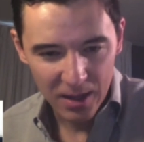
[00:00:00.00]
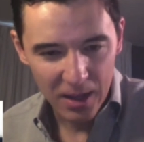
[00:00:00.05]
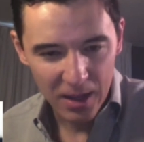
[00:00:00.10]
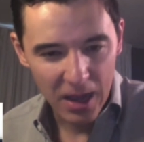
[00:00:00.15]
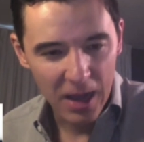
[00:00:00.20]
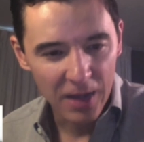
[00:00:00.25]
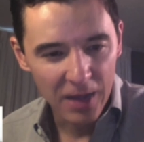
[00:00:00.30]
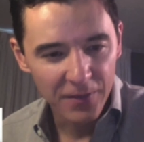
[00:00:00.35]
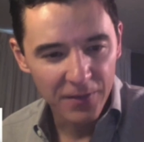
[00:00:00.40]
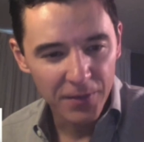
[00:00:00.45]

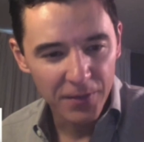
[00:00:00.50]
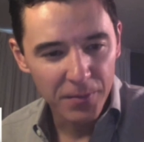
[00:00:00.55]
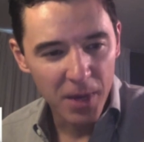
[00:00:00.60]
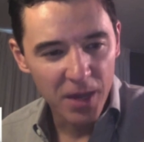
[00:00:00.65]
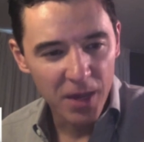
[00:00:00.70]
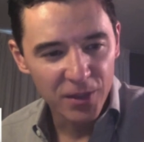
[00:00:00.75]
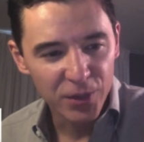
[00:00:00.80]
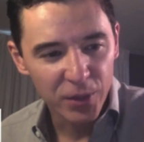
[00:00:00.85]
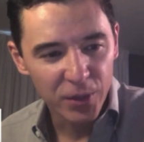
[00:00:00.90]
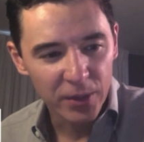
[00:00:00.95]
I have a
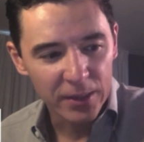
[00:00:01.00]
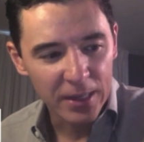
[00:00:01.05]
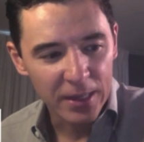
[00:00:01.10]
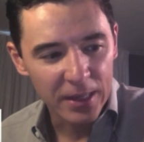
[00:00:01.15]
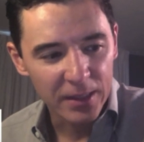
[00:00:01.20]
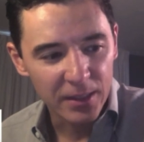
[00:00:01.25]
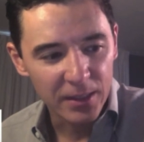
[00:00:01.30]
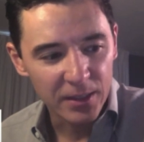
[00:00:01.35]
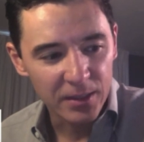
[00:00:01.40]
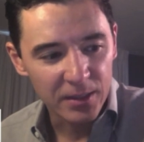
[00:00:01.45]
mantra, and
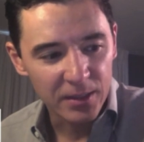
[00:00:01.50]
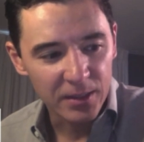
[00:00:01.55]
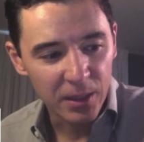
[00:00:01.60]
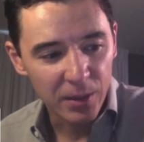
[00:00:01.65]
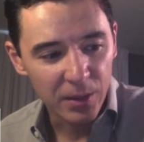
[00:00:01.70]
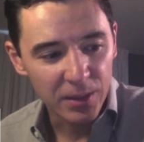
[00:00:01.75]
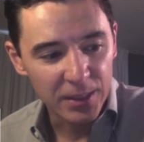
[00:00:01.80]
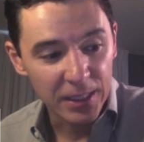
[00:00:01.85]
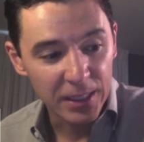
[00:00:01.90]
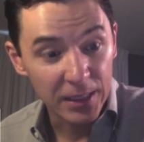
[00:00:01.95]
that is
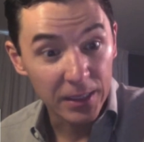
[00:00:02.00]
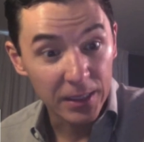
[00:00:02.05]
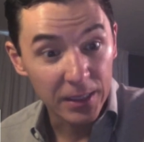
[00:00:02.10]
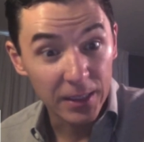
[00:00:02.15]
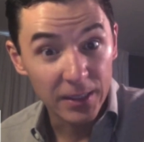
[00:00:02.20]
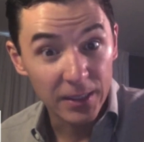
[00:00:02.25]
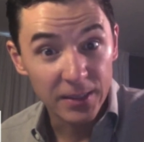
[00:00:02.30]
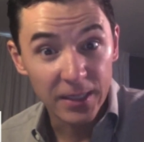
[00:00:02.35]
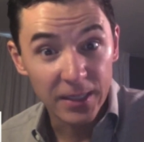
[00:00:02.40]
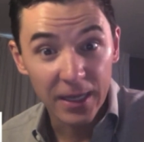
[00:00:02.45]
there is a
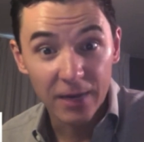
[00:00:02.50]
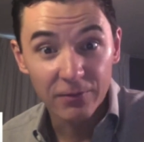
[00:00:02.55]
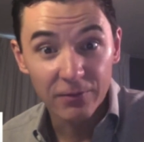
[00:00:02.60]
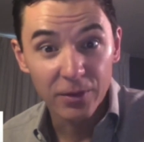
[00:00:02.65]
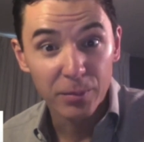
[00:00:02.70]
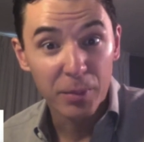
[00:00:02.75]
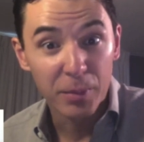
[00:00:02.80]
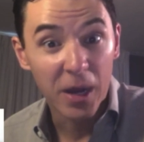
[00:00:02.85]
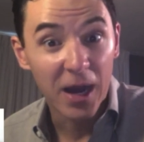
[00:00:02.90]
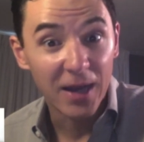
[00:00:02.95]
lid to every
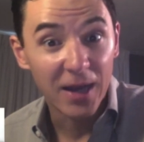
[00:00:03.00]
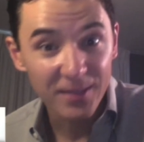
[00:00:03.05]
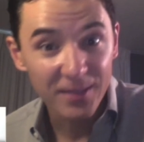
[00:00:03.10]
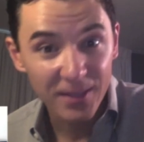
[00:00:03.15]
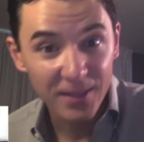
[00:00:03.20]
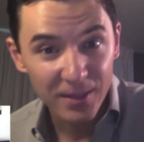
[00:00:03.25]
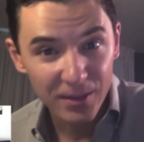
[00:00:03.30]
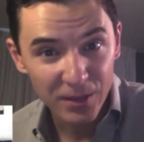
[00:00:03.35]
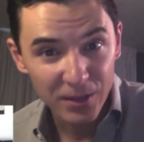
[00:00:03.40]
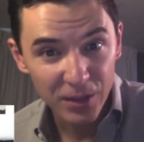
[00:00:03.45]

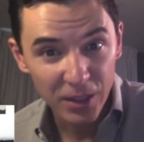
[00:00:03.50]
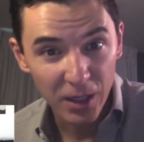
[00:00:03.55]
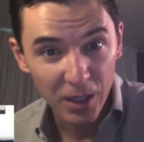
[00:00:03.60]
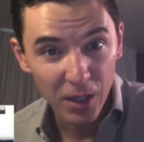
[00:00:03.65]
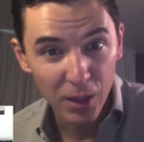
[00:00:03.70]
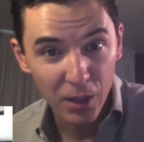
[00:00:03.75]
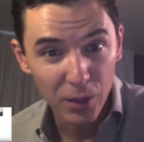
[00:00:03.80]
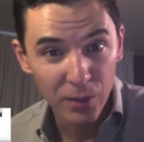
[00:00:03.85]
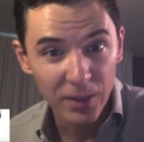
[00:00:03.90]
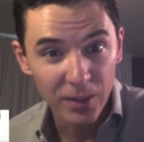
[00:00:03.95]
pot.
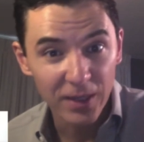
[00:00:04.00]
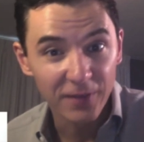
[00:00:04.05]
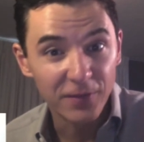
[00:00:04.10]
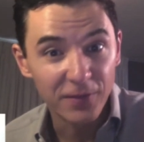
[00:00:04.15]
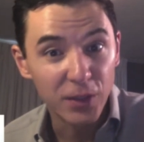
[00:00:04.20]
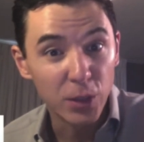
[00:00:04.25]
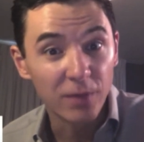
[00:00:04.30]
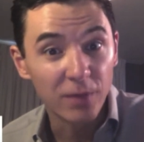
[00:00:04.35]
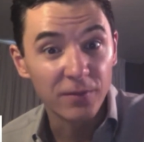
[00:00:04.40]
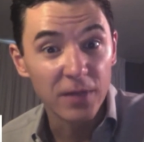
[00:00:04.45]
So if
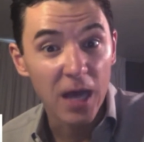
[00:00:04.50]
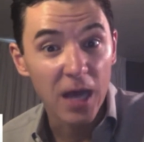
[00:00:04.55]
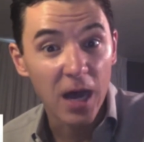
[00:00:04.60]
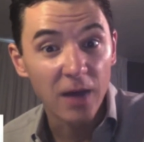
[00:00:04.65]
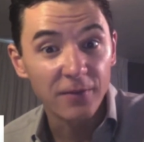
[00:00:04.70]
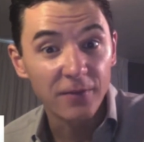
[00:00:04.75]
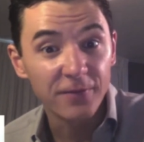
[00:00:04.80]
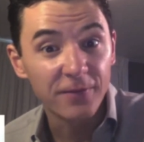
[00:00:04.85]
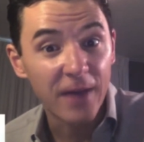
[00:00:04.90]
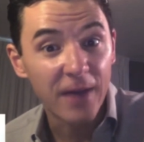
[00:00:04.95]
you have
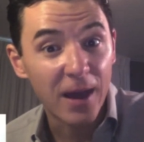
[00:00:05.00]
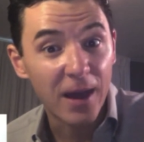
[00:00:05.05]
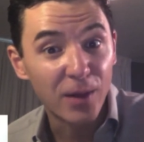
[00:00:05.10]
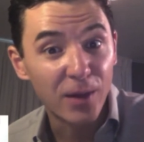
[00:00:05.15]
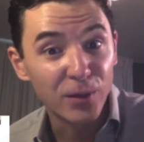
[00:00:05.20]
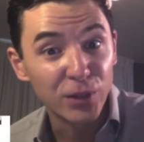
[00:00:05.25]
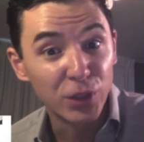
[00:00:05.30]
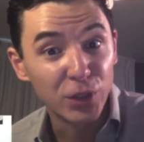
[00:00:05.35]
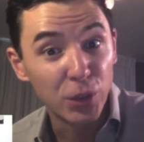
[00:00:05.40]
not found